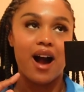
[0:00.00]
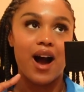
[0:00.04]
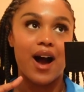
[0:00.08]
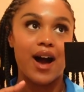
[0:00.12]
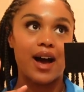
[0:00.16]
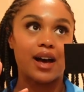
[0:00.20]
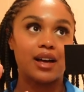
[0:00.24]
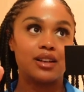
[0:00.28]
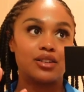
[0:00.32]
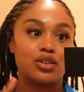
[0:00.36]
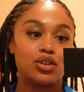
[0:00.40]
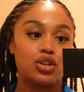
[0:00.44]

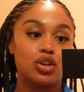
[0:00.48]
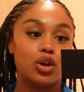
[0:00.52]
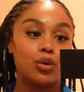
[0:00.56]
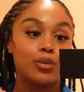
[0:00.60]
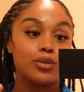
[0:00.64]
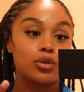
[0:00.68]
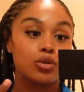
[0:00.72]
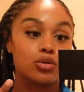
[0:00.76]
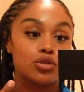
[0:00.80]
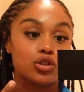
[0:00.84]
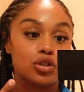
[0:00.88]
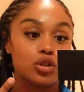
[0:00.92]
and you know
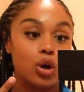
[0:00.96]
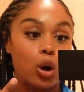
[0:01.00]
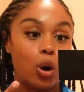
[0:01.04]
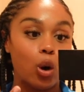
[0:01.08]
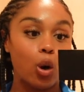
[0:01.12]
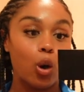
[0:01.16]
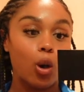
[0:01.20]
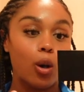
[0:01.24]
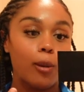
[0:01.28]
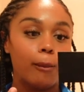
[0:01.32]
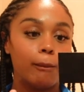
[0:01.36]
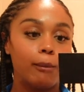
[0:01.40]
when you're just
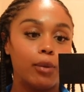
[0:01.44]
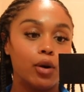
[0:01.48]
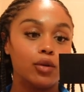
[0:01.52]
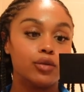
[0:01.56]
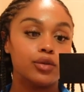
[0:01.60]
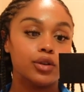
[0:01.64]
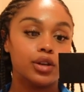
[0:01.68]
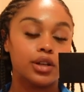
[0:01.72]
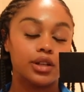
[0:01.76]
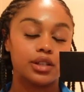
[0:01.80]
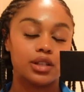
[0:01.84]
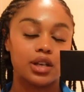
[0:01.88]
hot and
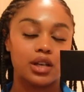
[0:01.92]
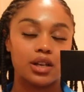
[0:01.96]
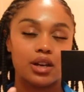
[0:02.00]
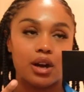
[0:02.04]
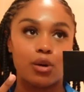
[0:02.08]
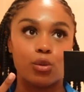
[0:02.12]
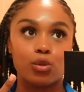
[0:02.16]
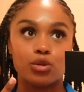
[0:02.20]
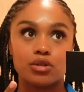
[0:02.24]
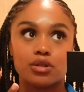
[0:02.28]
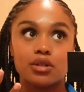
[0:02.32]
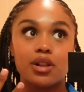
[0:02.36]
bothered and
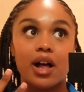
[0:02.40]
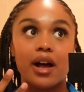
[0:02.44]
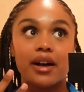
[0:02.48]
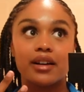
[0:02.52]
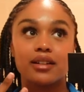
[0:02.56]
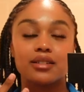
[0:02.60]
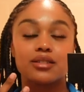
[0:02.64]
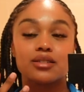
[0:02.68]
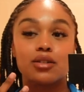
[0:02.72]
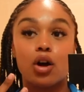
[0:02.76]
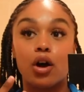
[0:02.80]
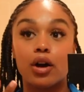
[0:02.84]
I was
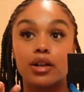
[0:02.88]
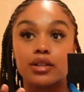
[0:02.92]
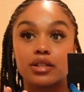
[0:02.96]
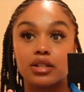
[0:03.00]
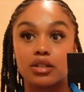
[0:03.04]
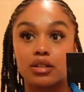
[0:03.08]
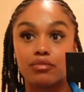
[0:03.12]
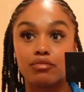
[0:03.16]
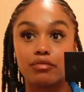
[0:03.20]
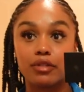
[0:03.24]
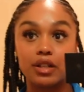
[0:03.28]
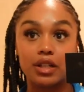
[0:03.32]
like starting
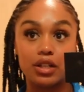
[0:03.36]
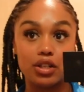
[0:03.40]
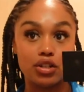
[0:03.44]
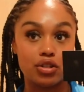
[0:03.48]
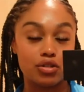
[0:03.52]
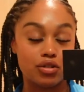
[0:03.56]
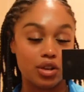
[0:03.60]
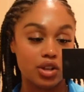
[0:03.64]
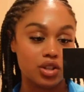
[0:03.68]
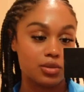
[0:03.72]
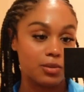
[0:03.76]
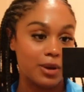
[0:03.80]
to really
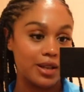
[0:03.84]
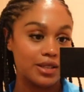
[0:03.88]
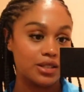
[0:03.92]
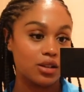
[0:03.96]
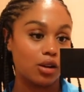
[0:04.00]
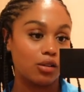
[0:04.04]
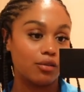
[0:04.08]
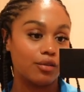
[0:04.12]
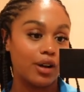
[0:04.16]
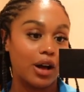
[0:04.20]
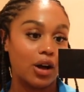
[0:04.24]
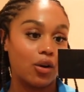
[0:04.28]
stress
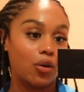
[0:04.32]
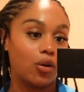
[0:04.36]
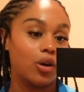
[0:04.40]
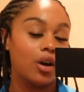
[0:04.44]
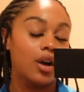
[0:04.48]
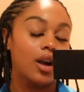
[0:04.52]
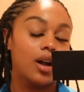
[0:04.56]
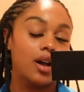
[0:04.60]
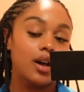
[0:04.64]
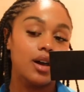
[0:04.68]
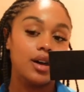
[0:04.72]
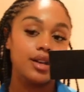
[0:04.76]
myself out
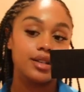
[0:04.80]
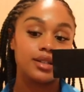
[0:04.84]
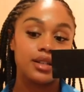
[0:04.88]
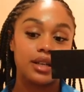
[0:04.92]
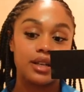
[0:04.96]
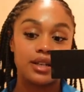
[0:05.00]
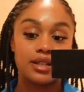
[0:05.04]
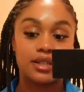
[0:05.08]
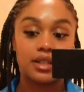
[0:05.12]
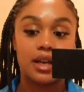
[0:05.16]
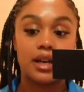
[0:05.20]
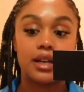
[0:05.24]
so
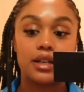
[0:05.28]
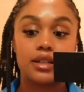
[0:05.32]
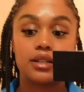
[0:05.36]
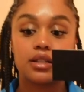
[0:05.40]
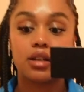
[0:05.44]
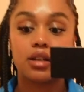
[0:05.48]
I decided